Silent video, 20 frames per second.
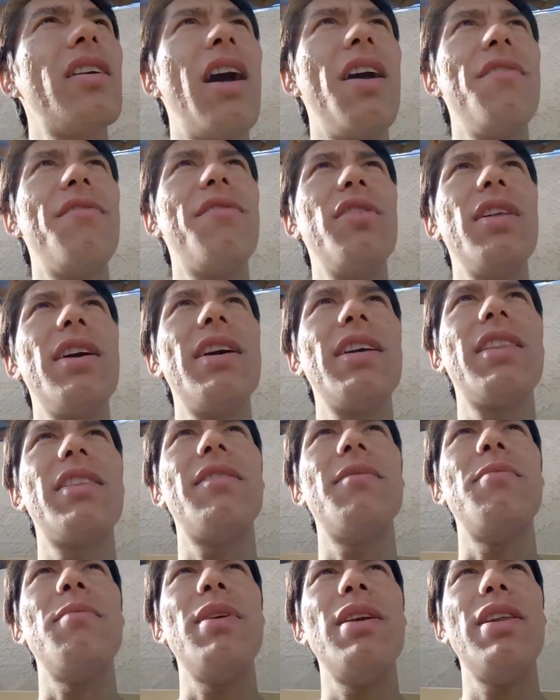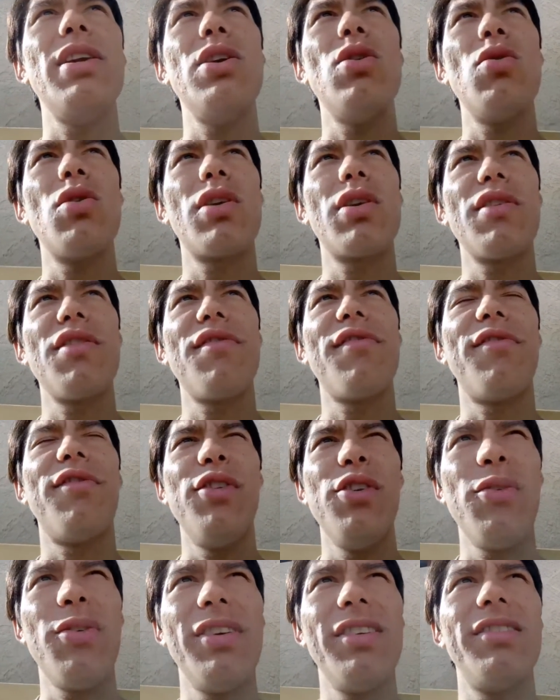I feel like the mediocre
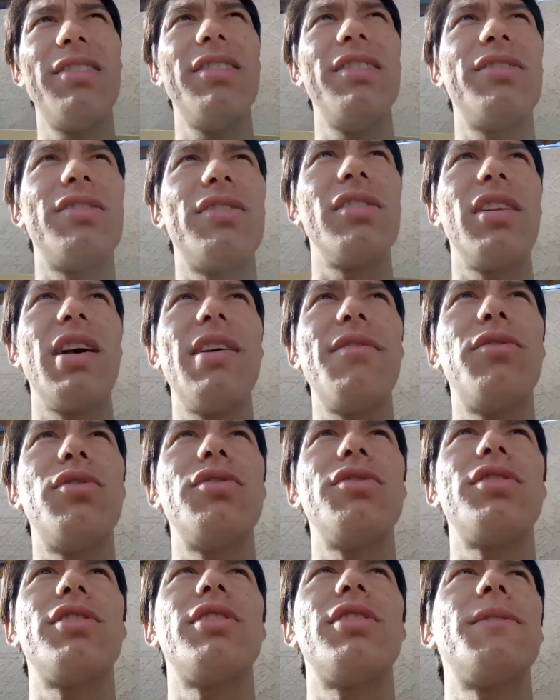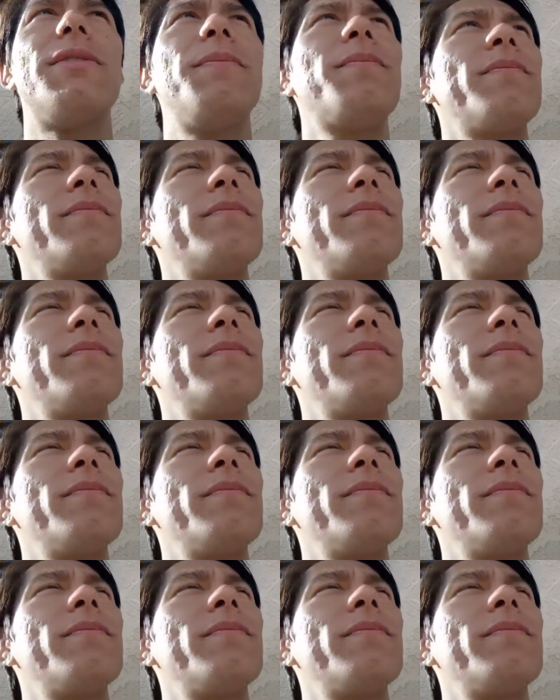frequencies or levels are